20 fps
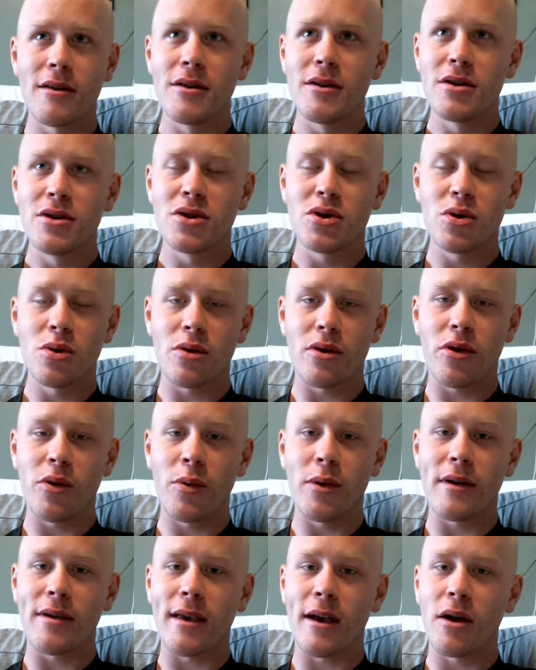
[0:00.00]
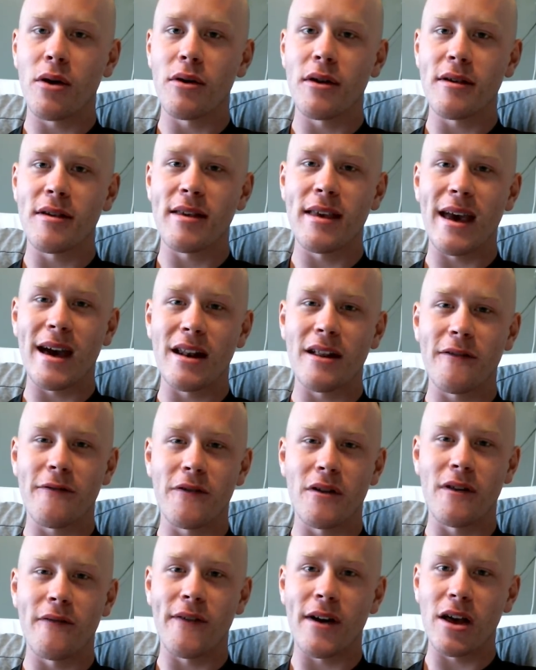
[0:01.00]
2 or 3 weeks, I go to Seattle for an
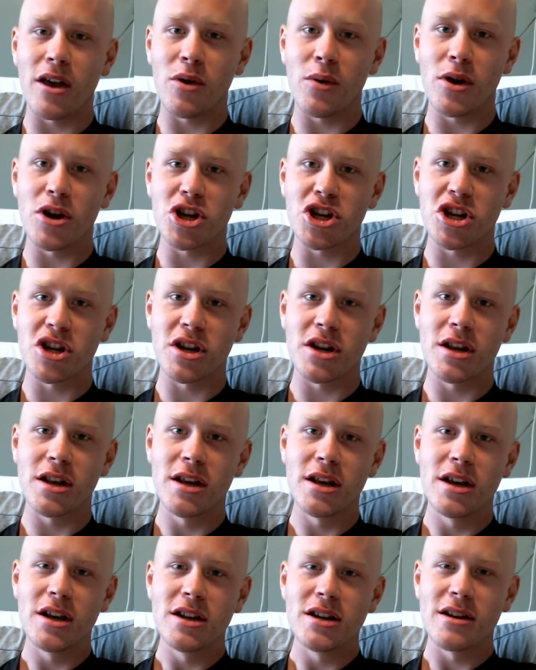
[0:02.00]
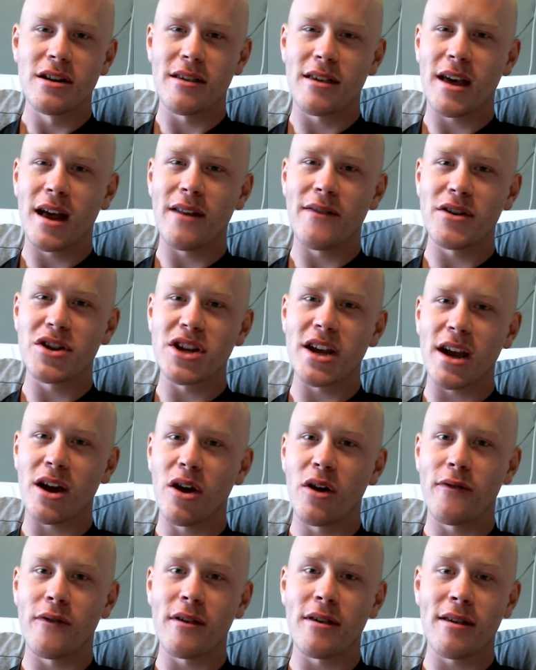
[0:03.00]
evaluation, just kind of a check
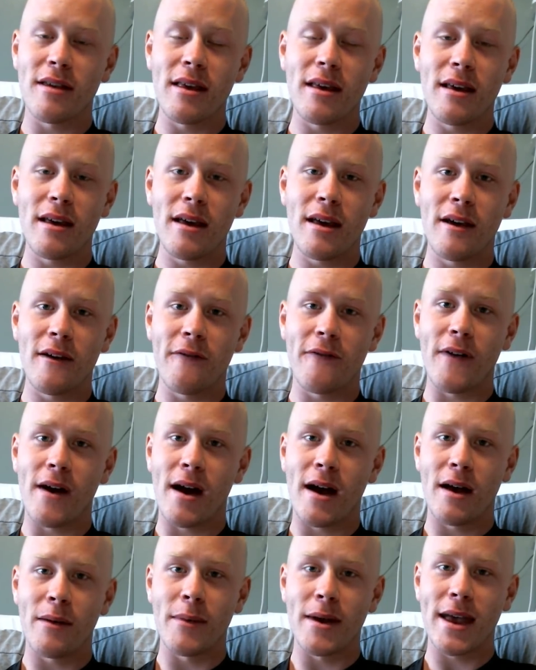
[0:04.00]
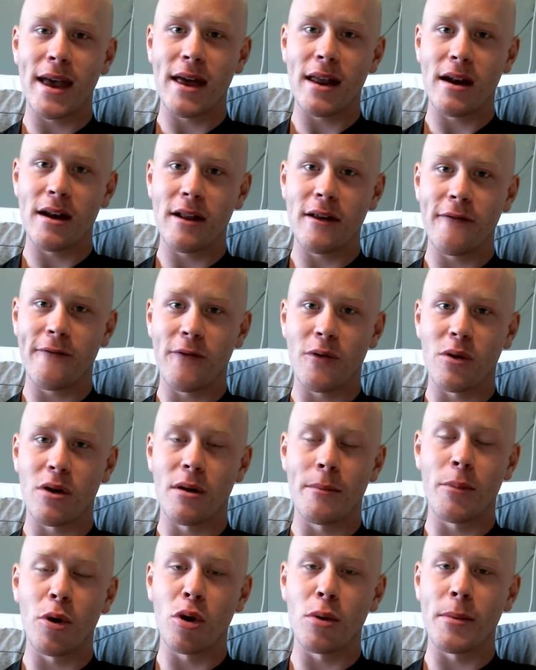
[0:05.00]
over to see if I'm a candidate for a
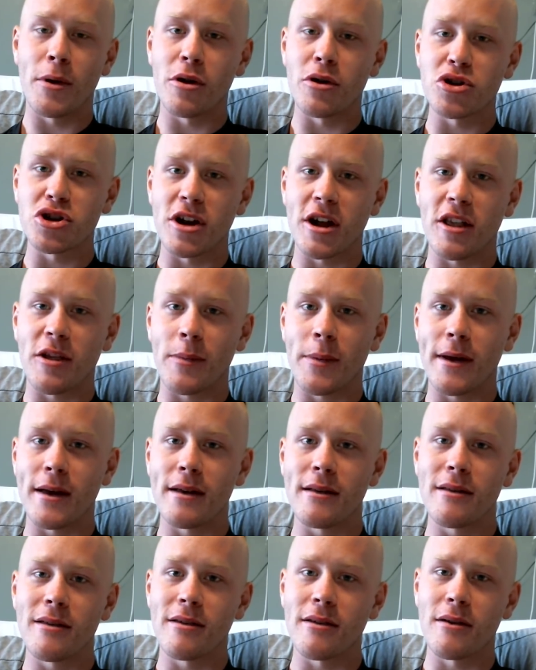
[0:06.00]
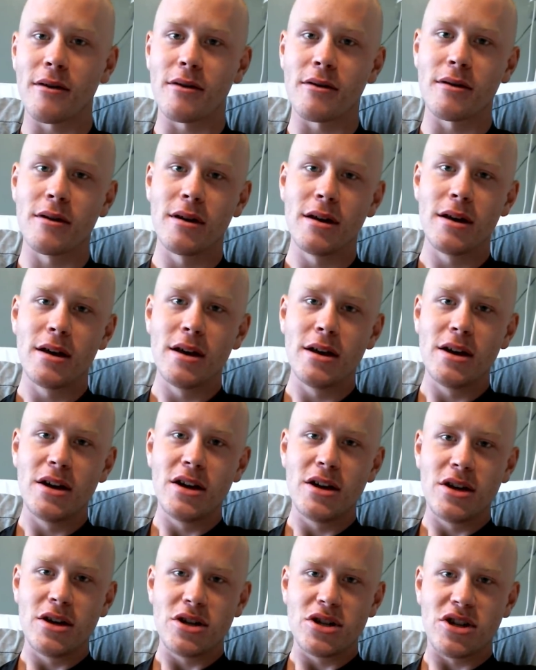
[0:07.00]
bone marrow transplant. So
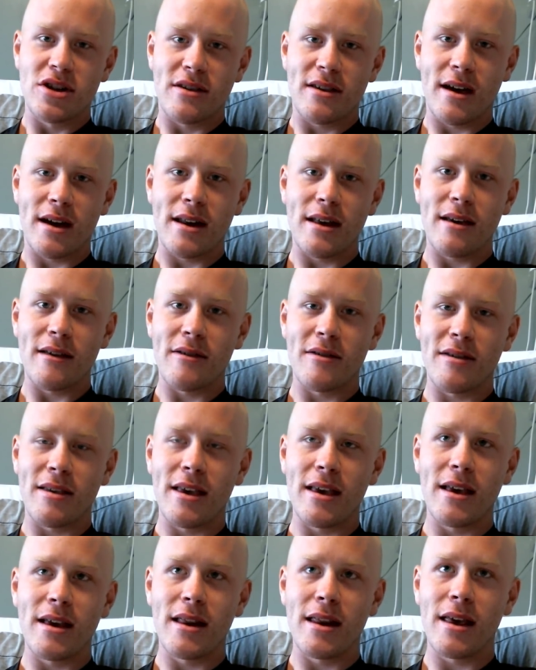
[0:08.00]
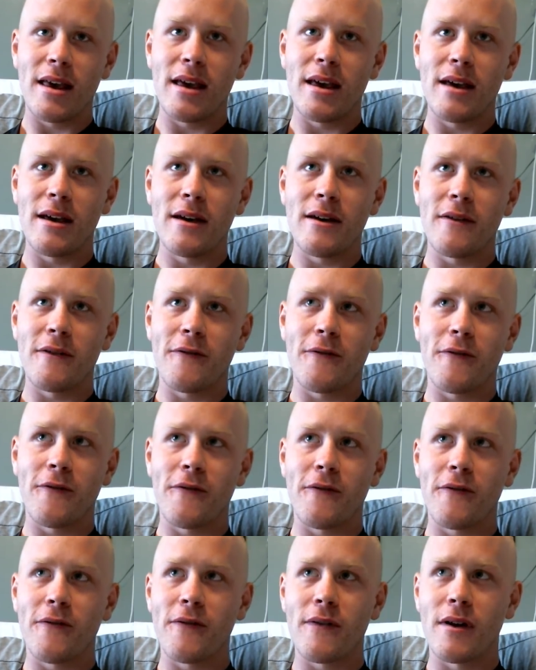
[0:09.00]
just kind of seeing if
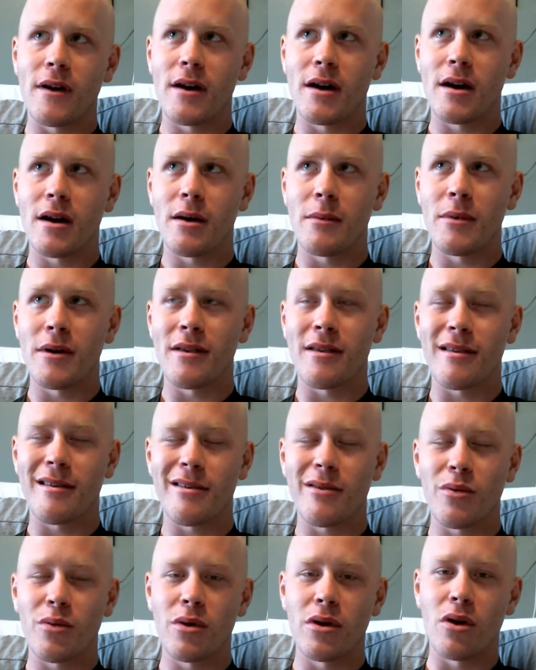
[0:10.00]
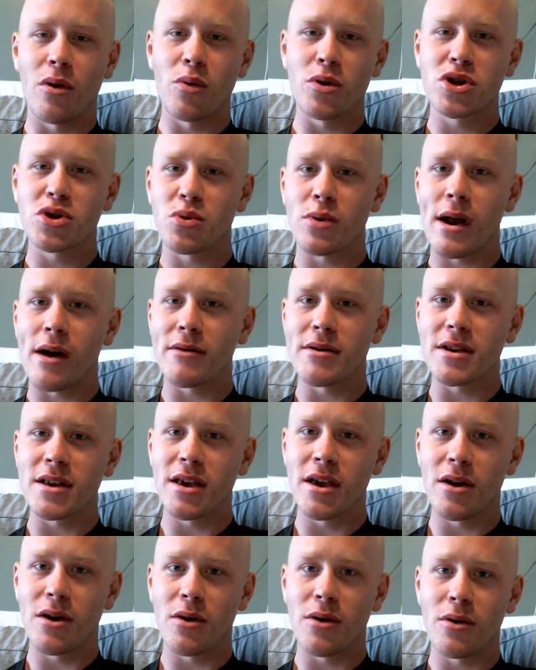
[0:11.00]
it's which route to
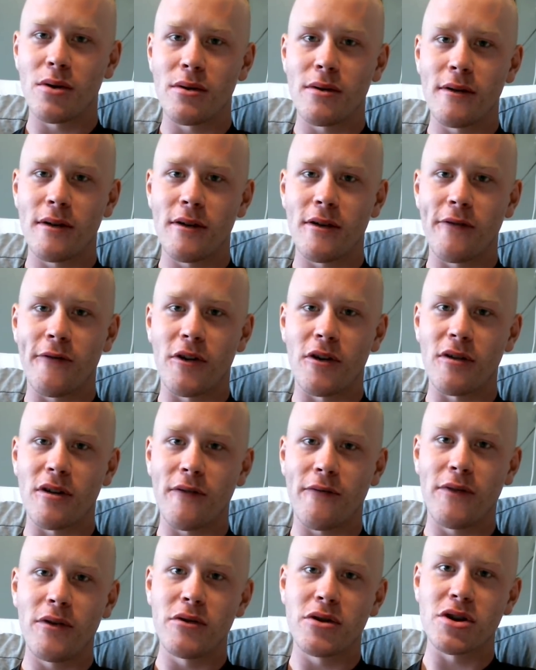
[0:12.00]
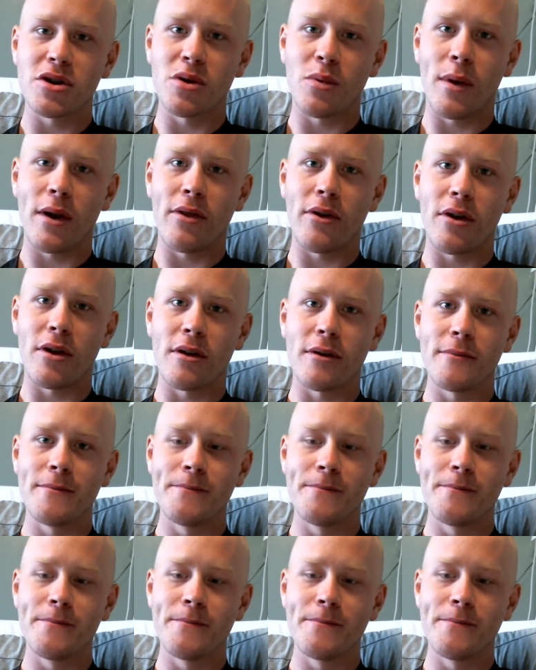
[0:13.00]
go as far as the future, whether